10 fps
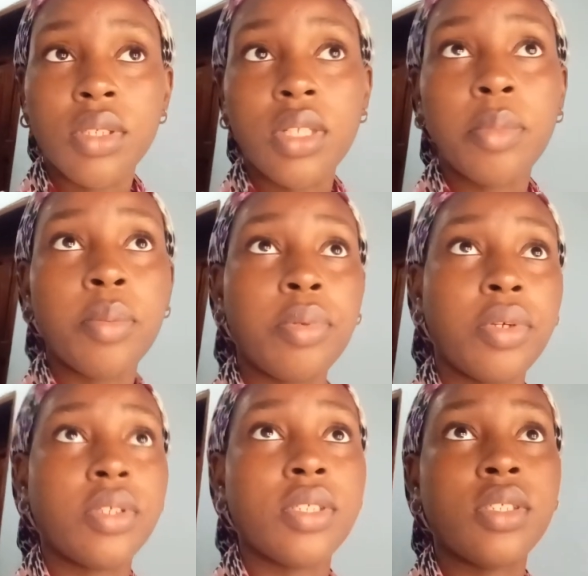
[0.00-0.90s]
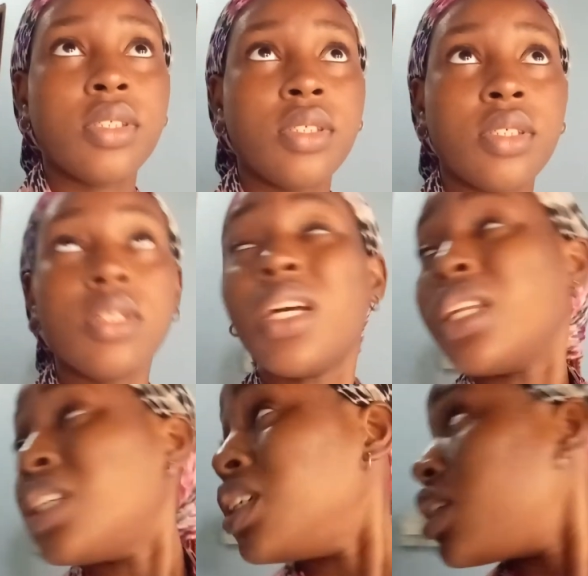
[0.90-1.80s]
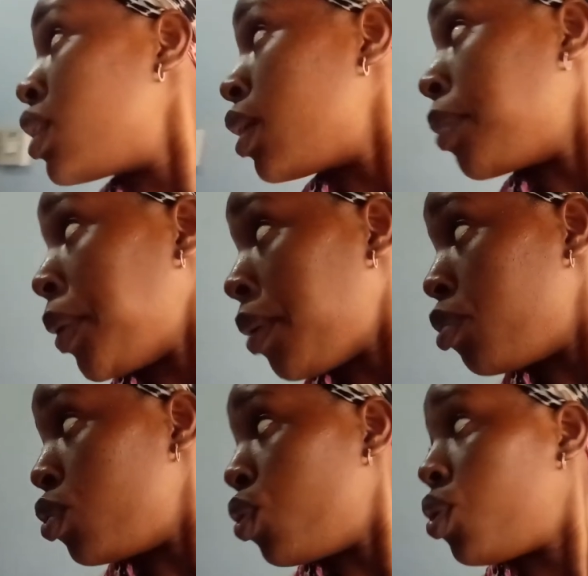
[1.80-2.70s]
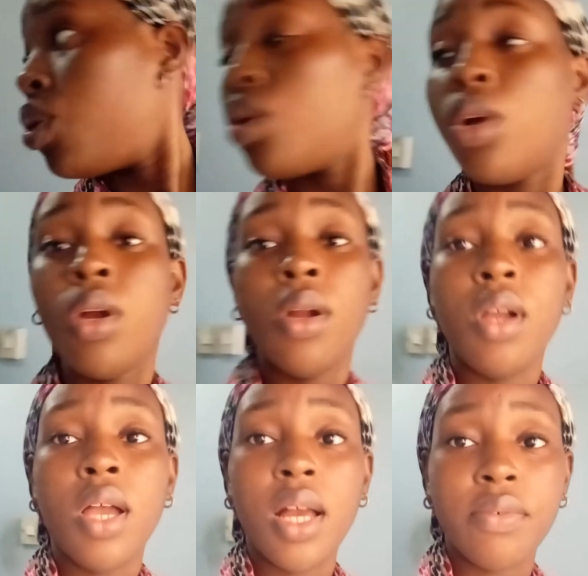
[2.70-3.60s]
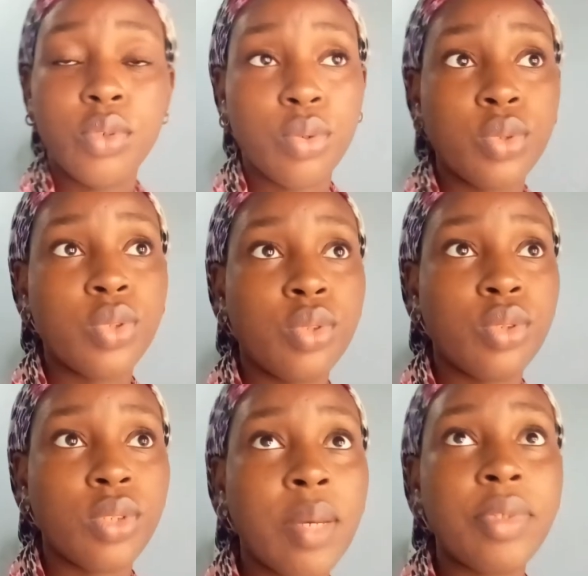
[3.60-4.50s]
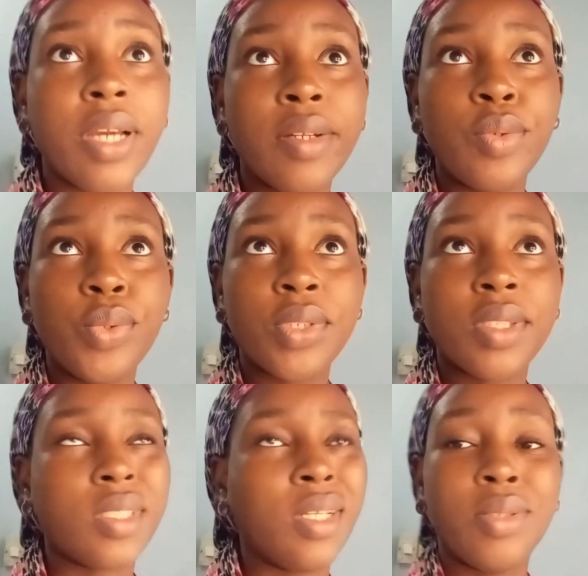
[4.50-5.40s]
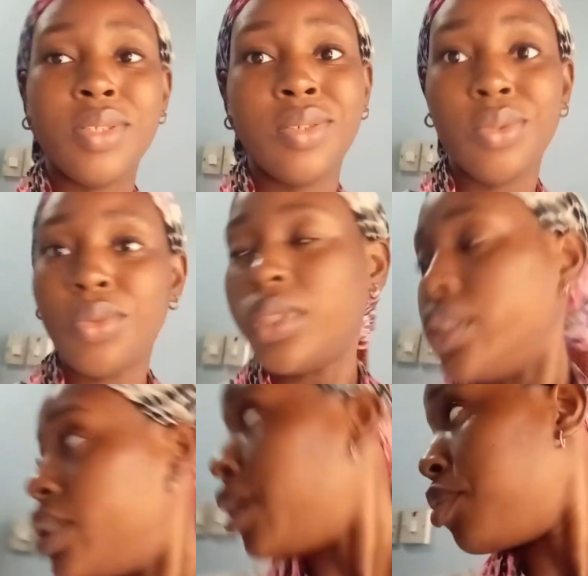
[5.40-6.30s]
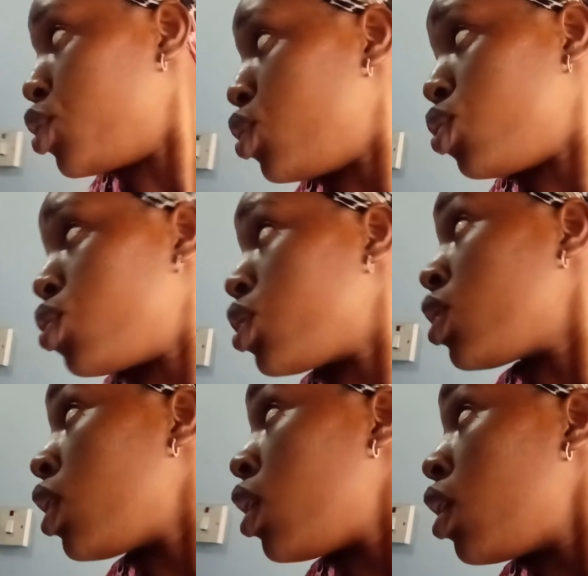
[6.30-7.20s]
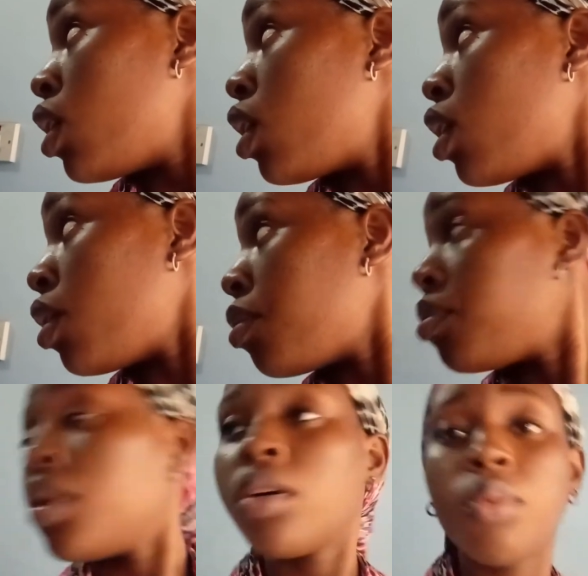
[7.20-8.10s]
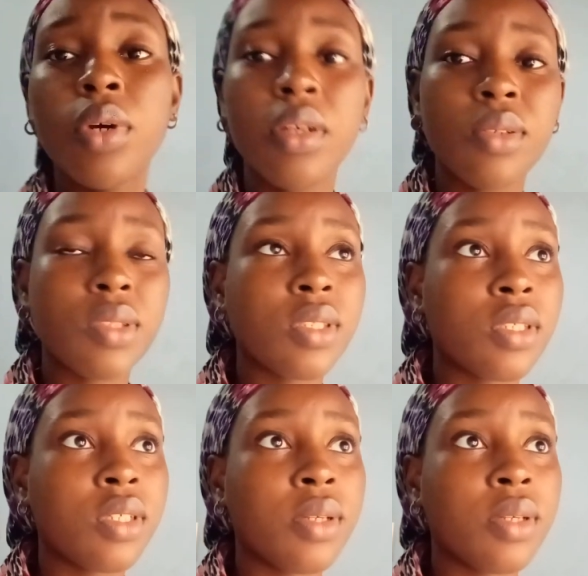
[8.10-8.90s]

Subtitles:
plus, and I think Power Blue have those. Abi are those? I really don't know the term to use. What else?